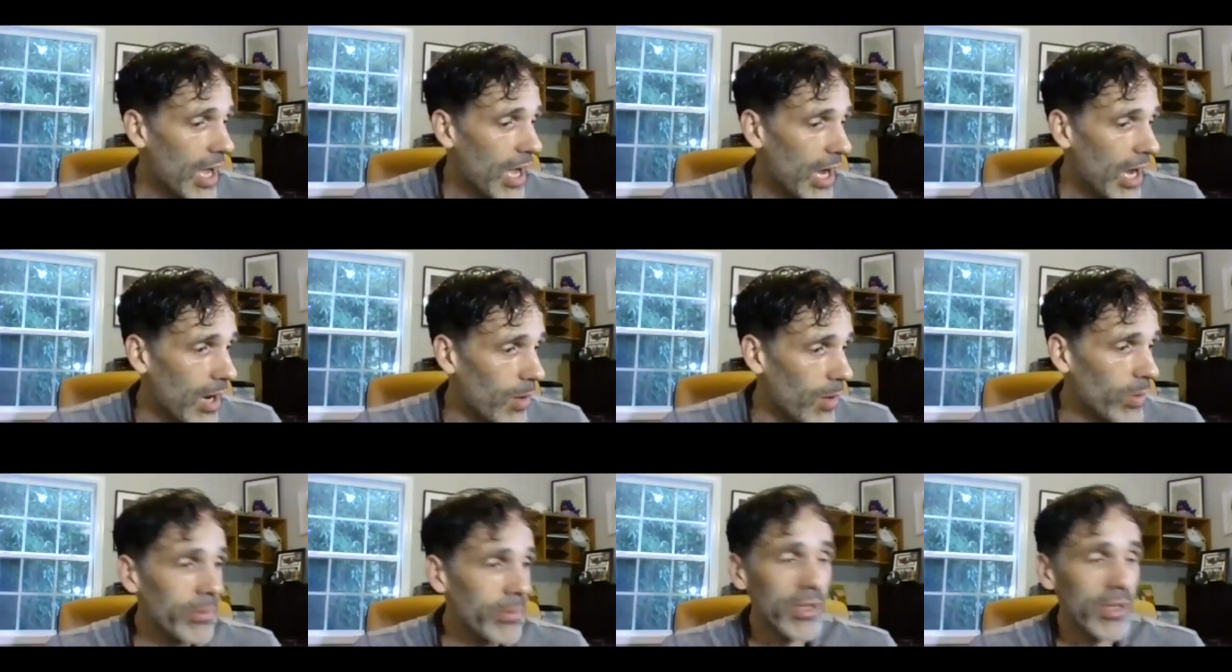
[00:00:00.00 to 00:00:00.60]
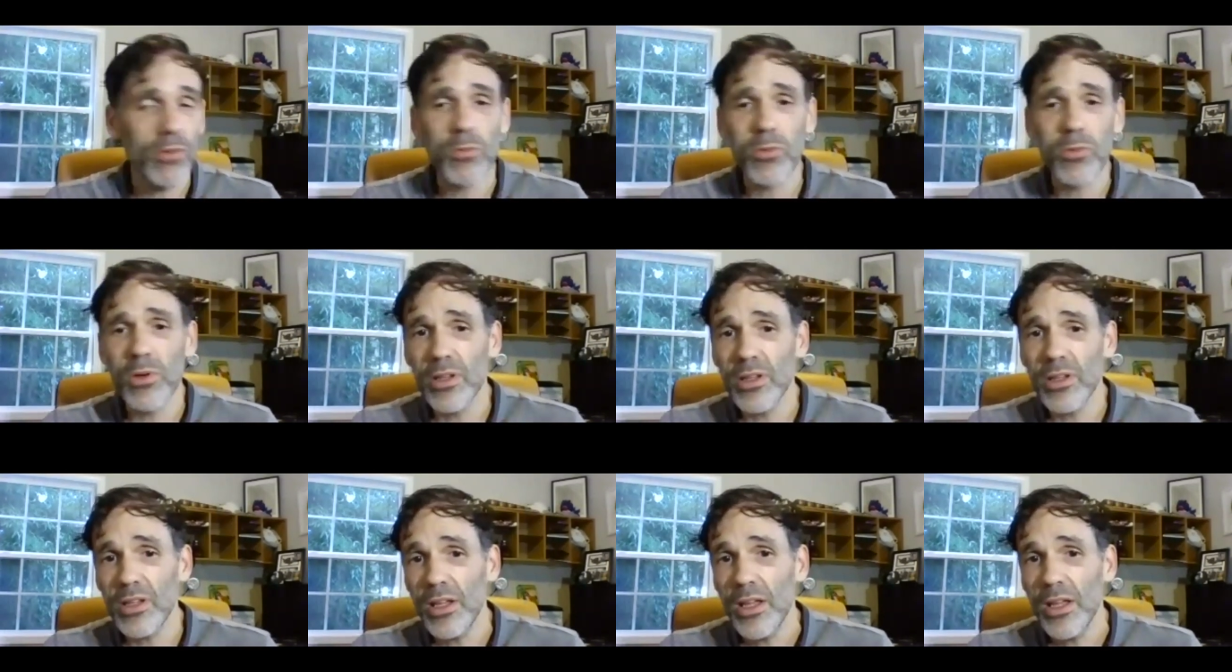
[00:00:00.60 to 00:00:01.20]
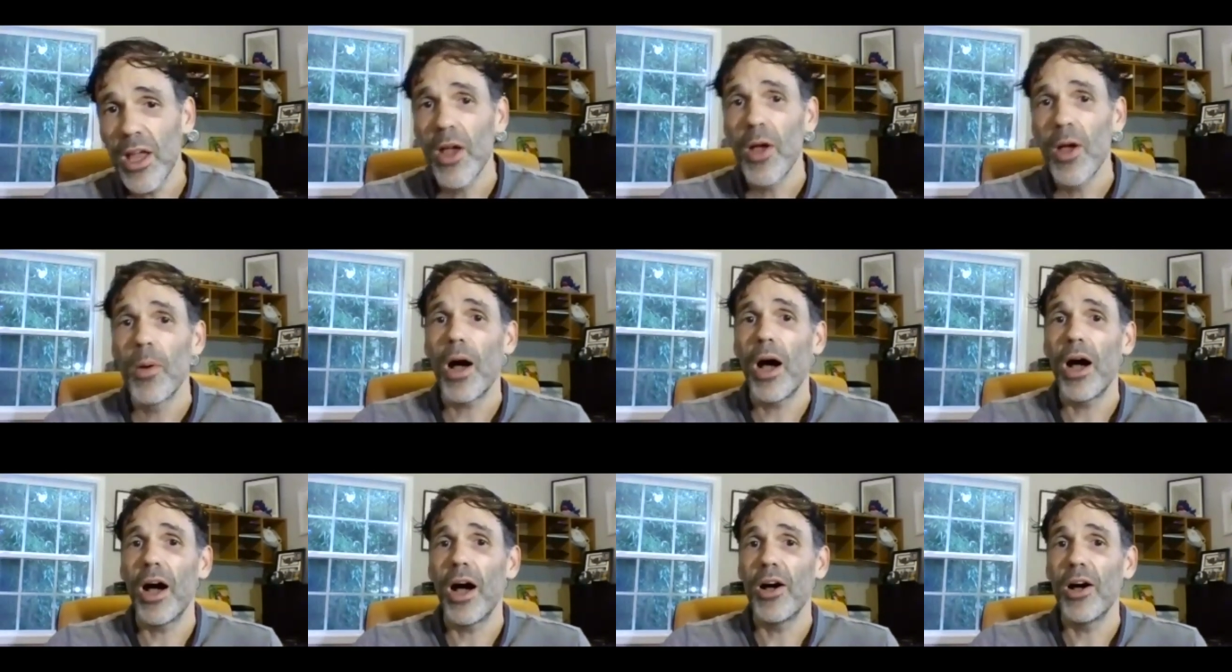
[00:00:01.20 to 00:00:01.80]
women really,
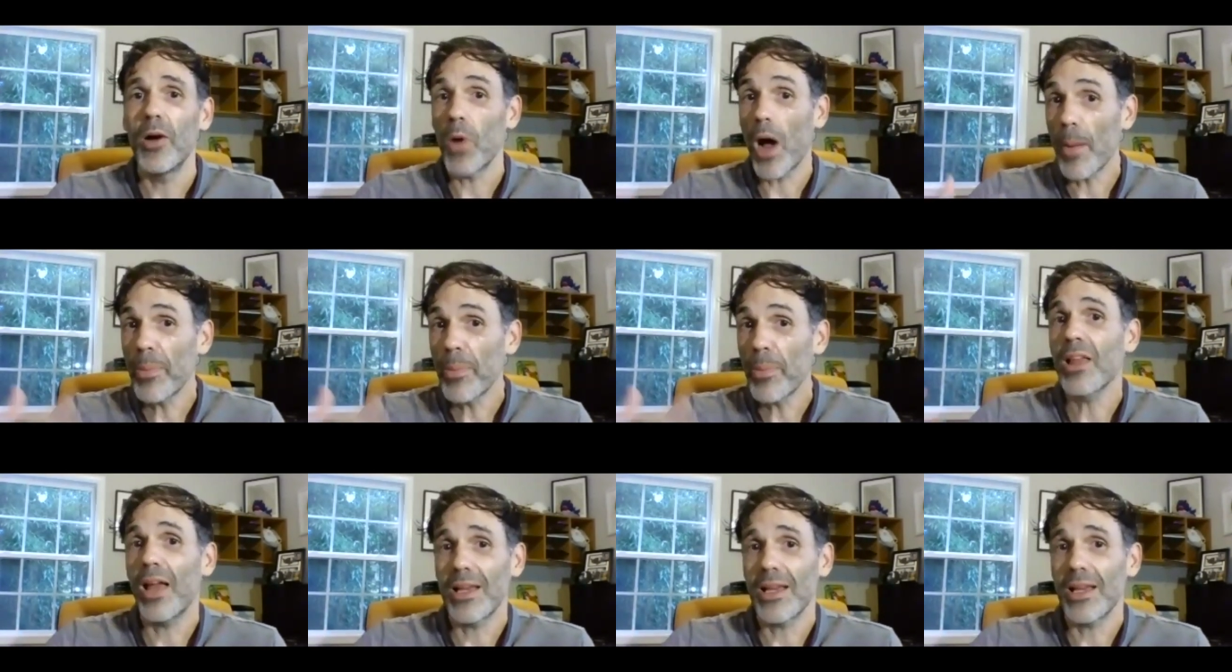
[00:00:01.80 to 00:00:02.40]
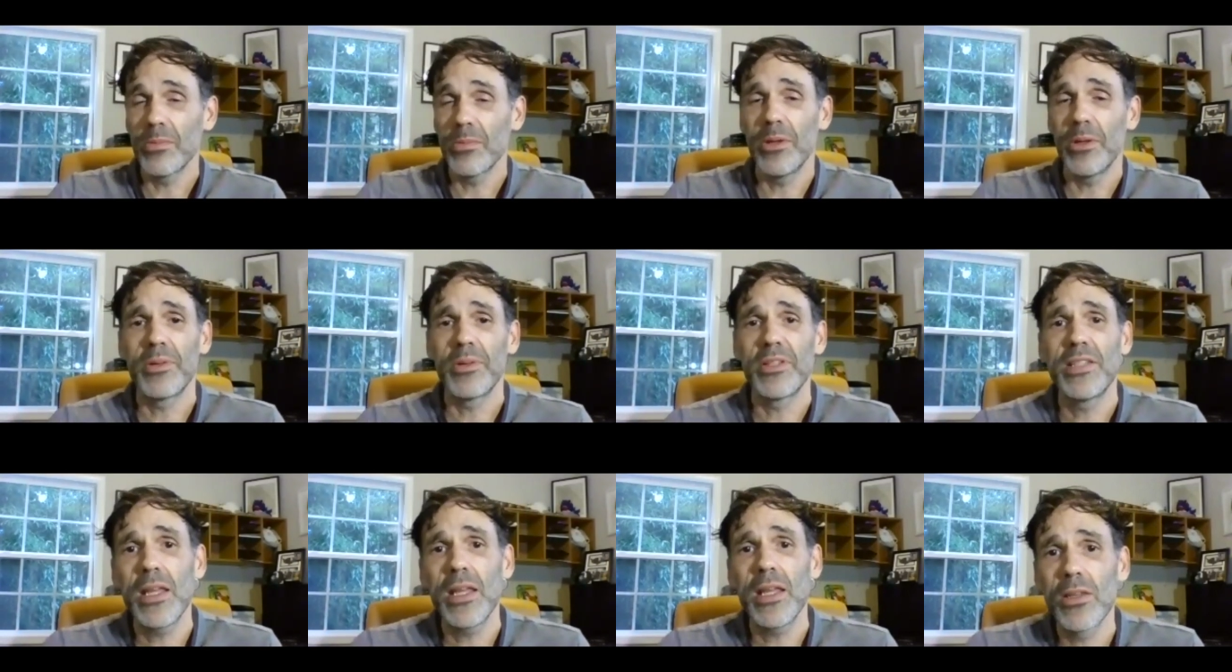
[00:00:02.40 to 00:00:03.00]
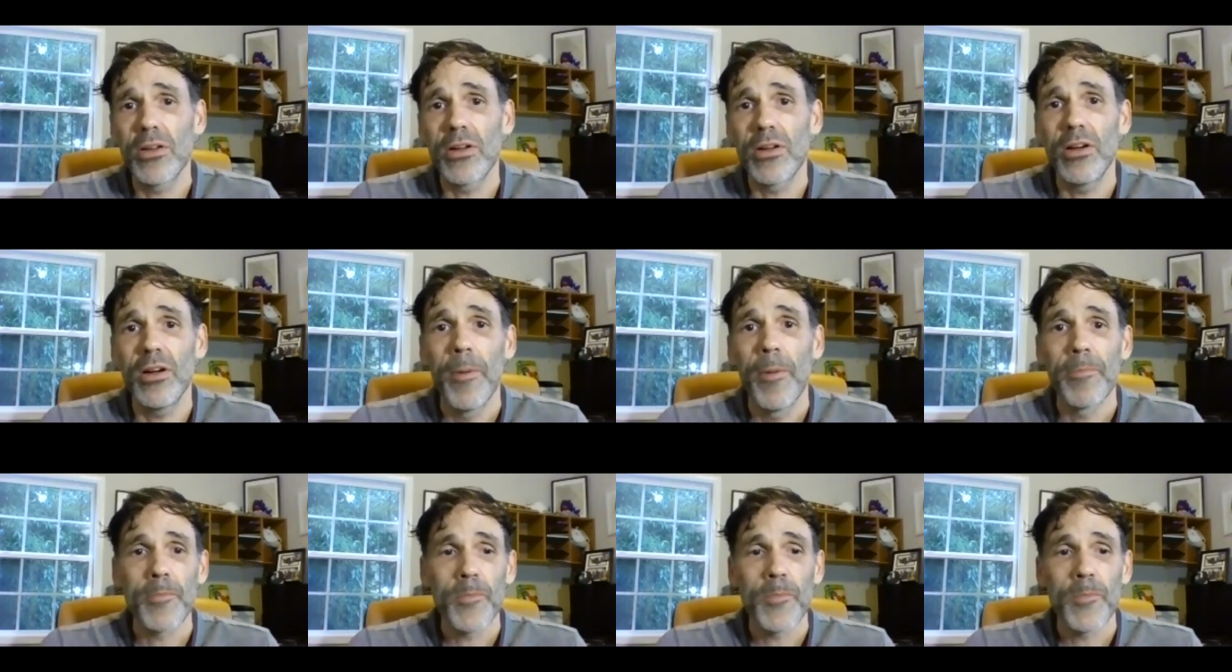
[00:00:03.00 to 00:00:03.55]
upper class women in particular,